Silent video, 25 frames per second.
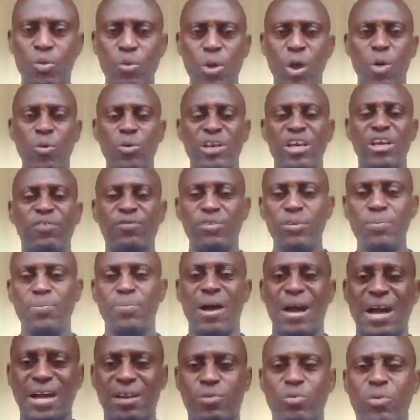where we get
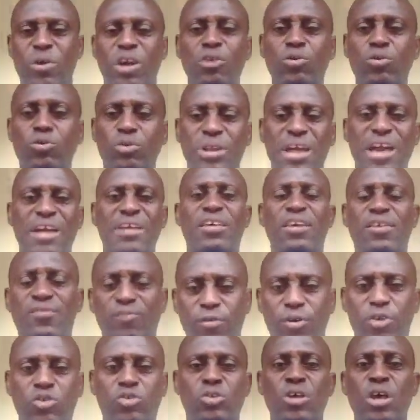feedback, where you will now
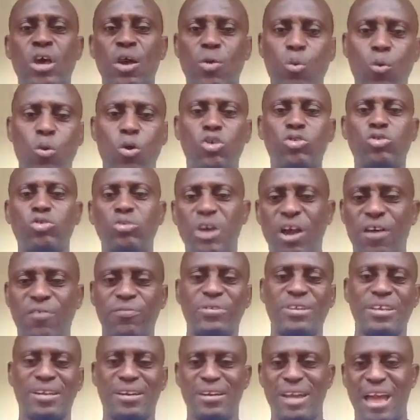give us what you
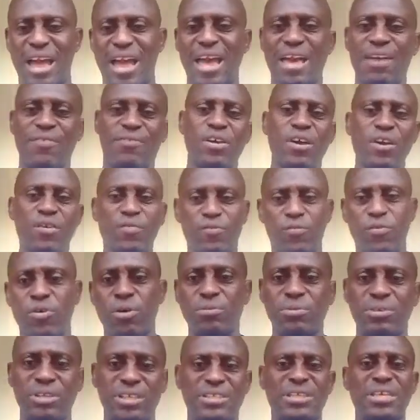have derived
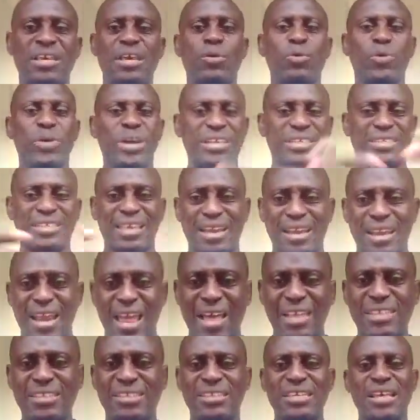from this. We
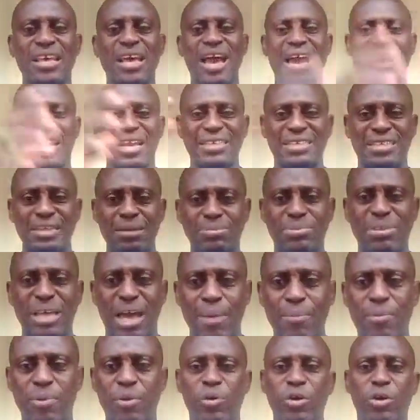interact, and at the same
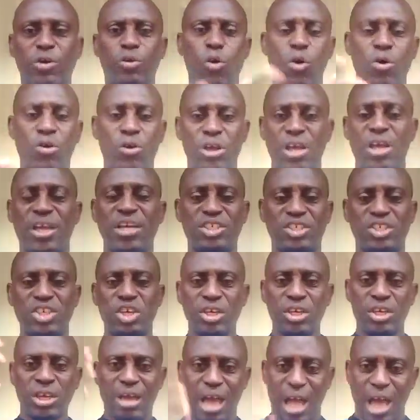time we encourage
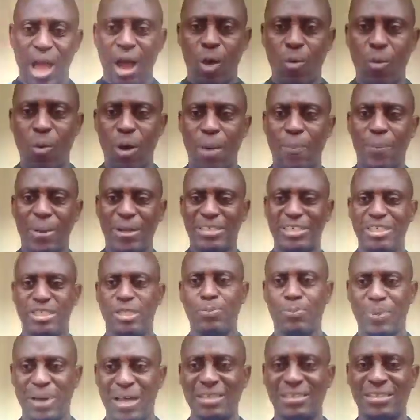our
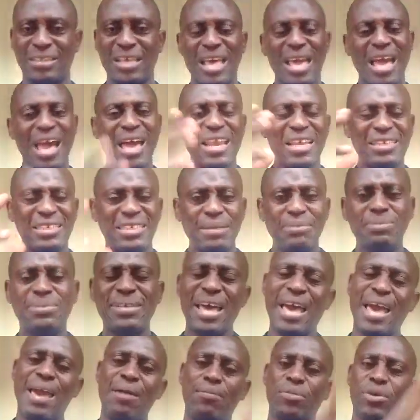participants, and at the same
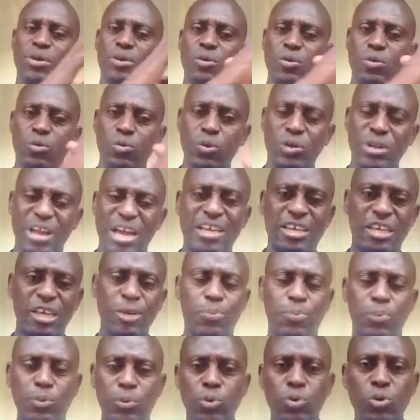time we will not
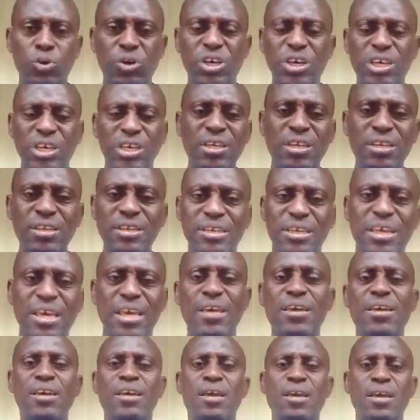keep you in
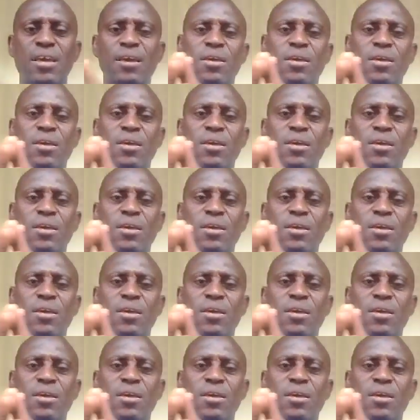the